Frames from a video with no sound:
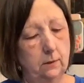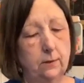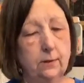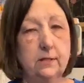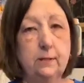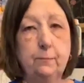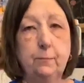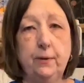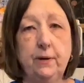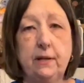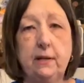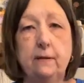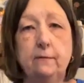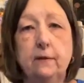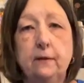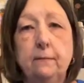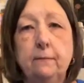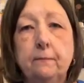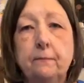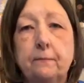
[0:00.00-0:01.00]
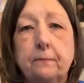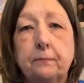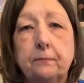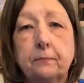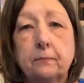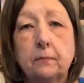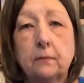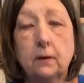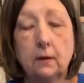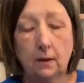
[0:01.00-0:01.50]
Looks pretty even.
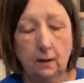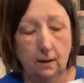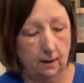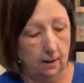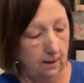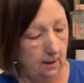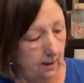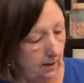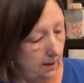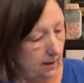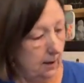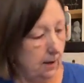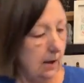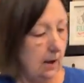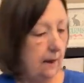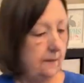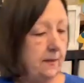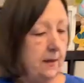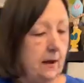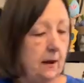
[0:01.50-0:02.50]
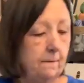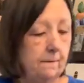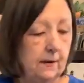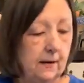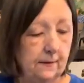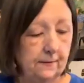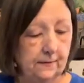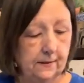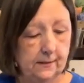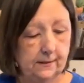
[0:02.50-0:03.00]
And then I've
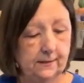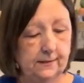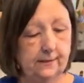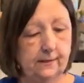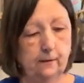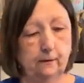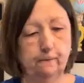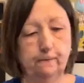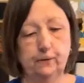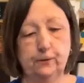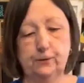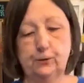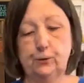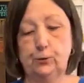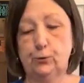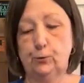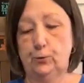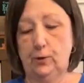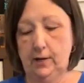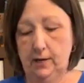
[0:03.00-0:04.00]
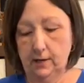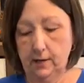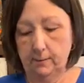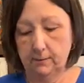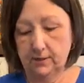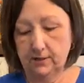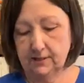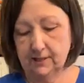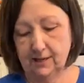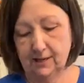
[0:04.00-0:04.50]
got this silver string.
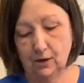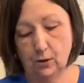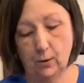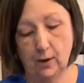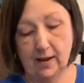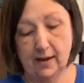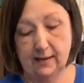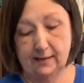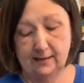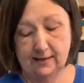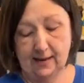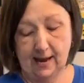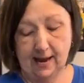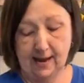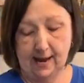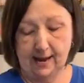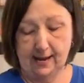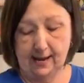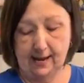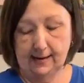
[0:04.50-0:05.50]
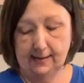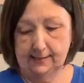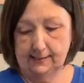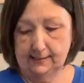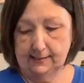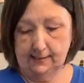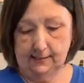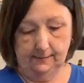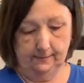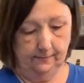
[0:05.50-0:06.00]
I'm just going to go ahead and hang
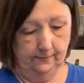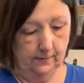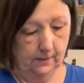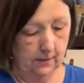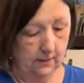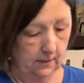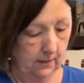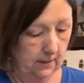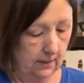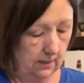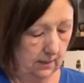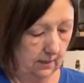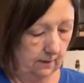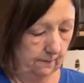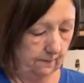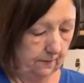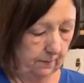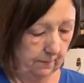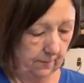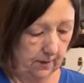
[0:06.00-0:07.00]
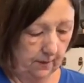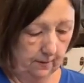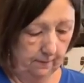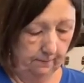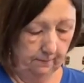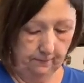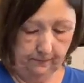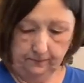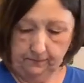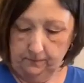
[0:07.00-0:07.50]
it from there.
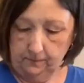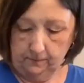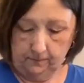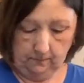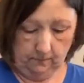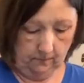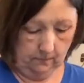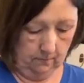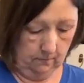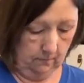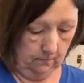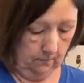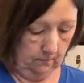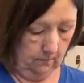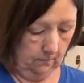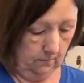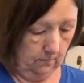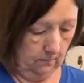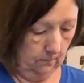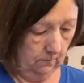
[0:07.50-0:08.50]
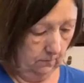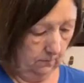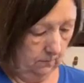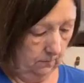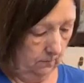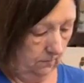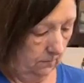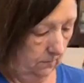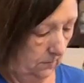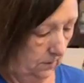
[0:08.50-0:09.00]

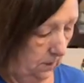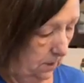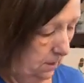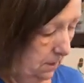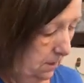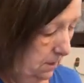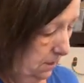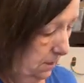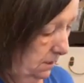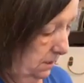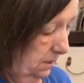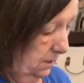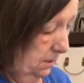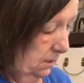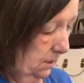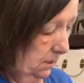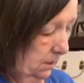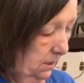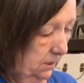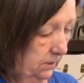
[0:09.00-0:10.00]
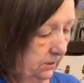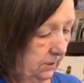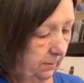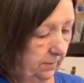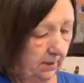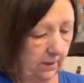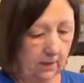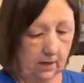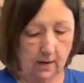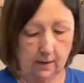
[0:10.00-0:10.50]
So
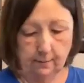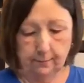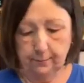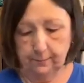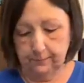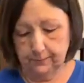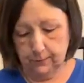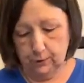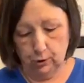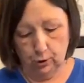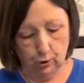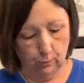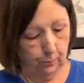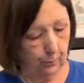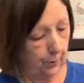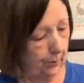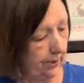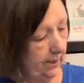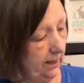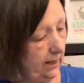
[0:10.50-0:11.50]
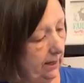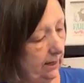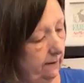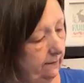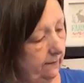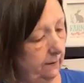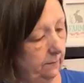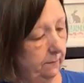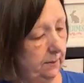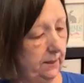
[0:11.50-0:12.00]
I'm going to cut 2 pretty
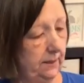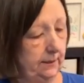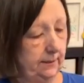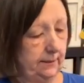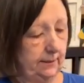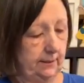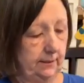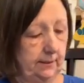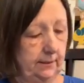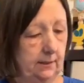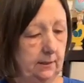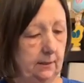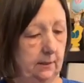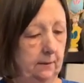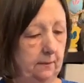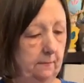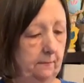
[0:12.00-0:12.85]
even pieces.